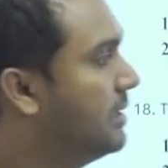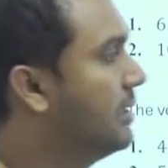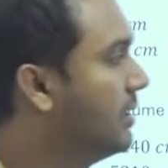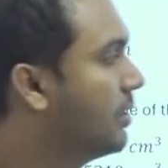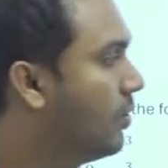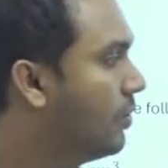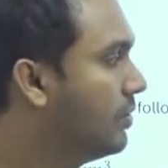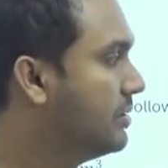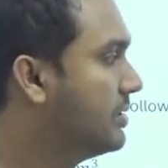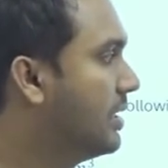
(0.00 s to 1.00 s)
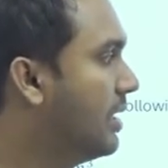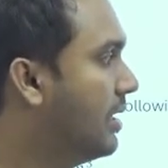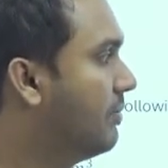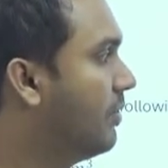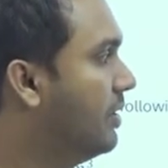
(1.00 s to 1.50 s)
cone's
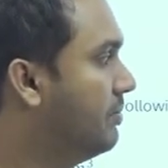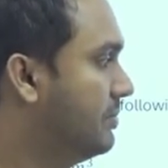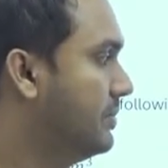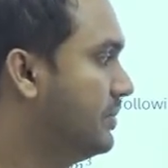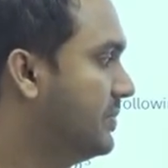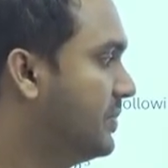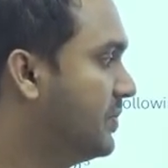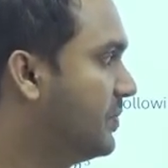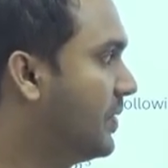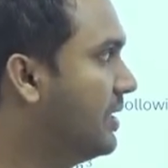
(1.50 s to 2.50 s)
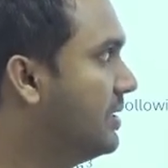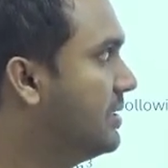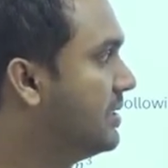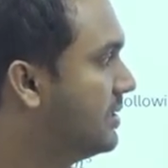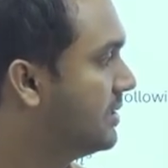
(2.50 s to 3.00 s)
volume, what
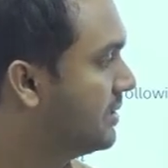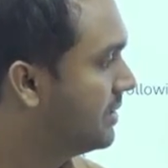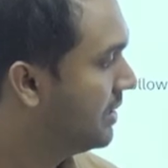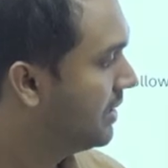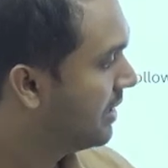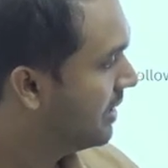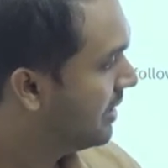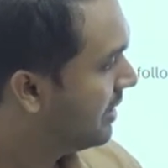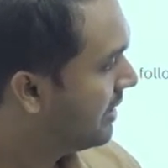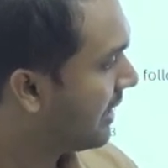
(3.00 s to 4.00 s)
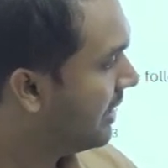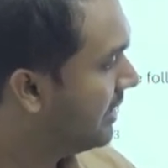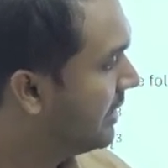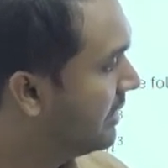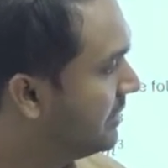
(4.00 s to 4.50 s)
is lacking
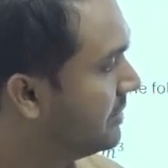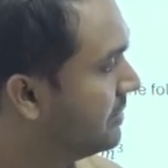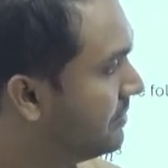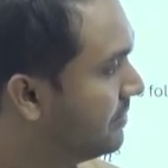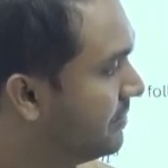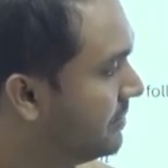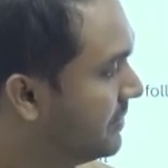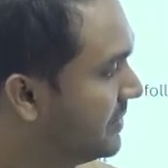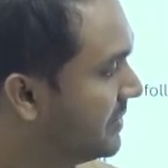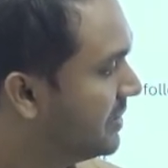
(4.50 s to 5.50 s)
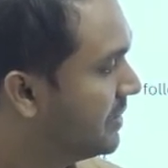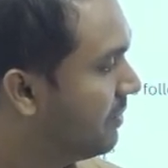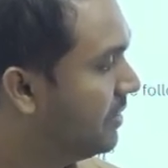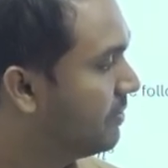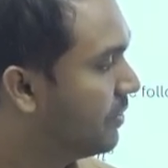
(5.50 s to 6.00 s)
here? What do you
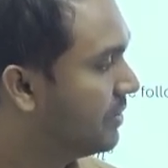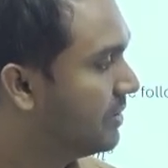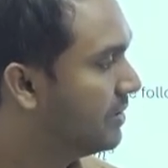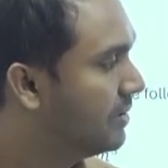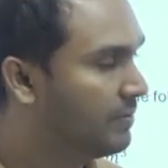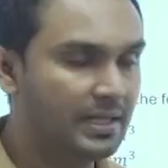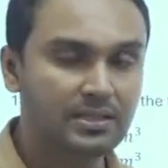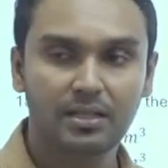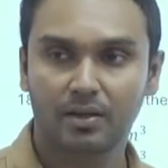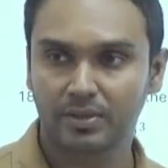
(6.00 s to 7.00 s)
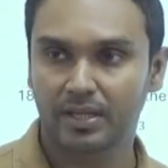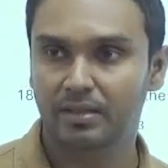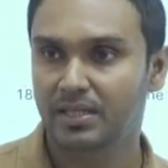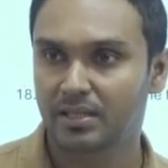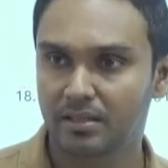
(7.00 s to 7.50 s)
want? What is the, now tell me
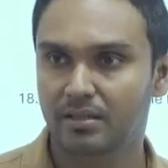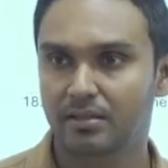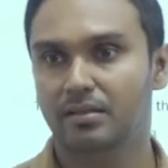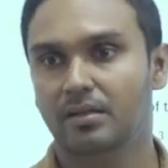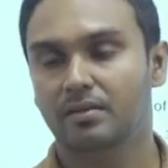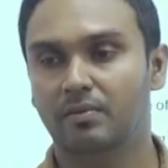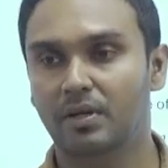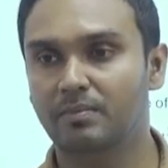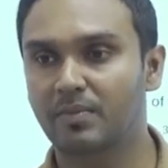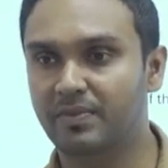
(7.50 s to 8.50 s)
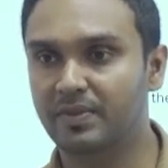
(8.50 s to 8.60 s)
the volume of a